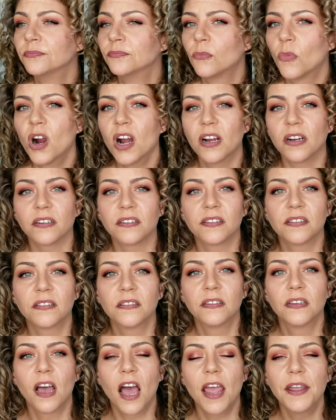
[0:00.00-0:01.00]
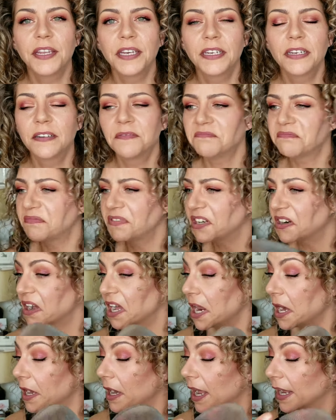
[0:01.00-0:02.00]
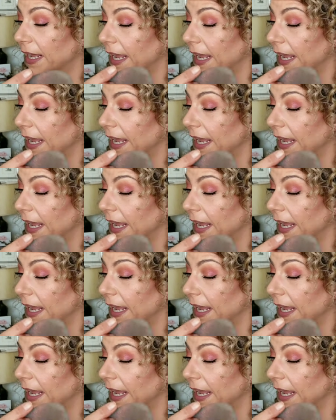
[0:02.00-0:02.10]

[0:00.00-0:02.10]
worked. I mean, you know what? I